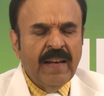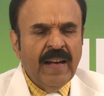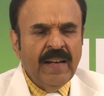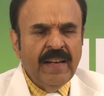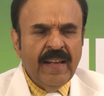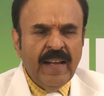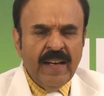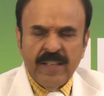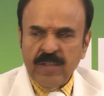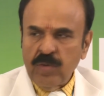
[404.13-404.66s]

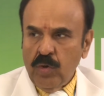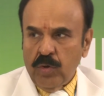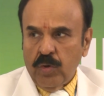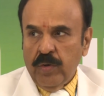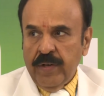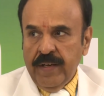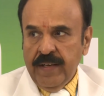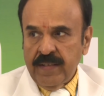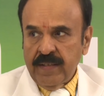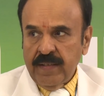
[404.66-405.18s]
LDL is
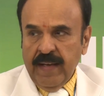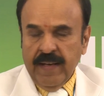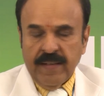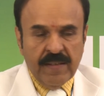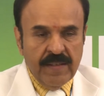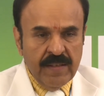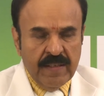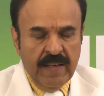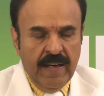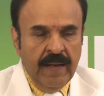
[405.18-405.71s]
notorious, as
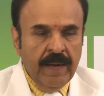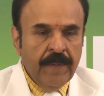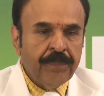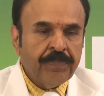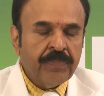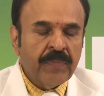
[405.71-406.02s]
he said.